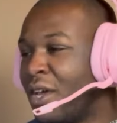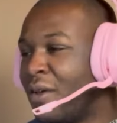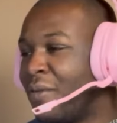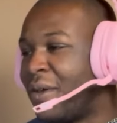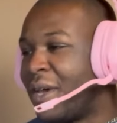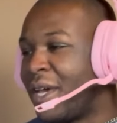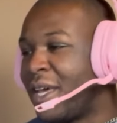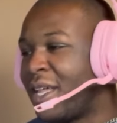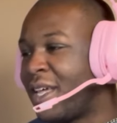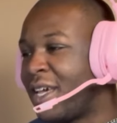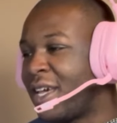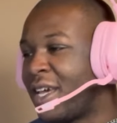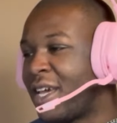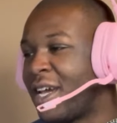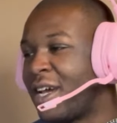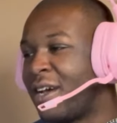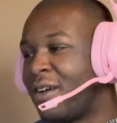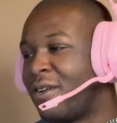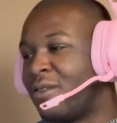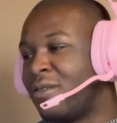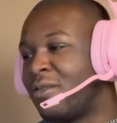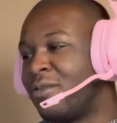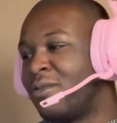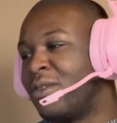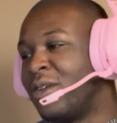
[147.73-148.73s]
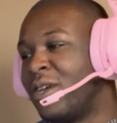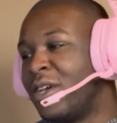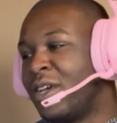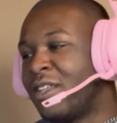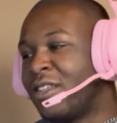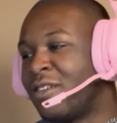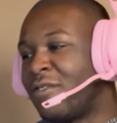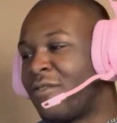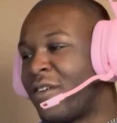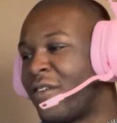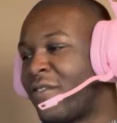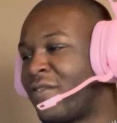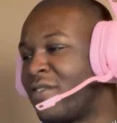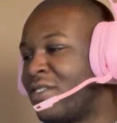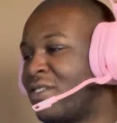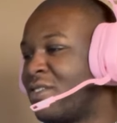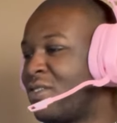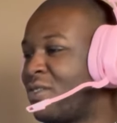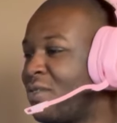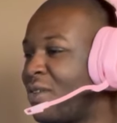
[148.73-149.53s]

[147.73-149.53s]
Like how the reference